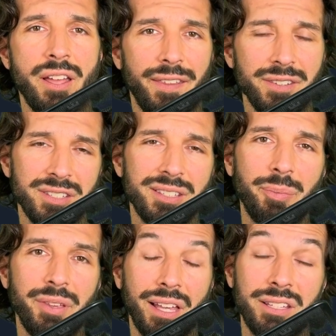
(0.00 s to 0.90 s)
And this is
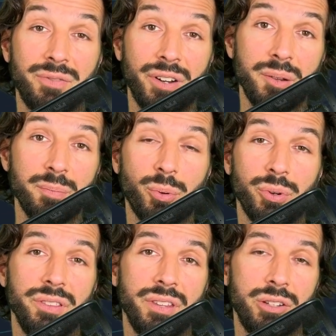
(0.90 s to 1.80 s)
something that's very
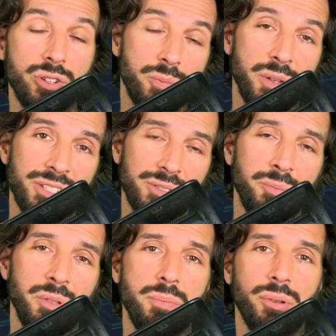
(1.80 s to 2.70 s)
important, that you should be
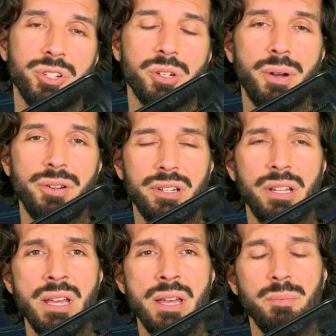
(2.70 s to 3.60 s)
extremely bullish about it,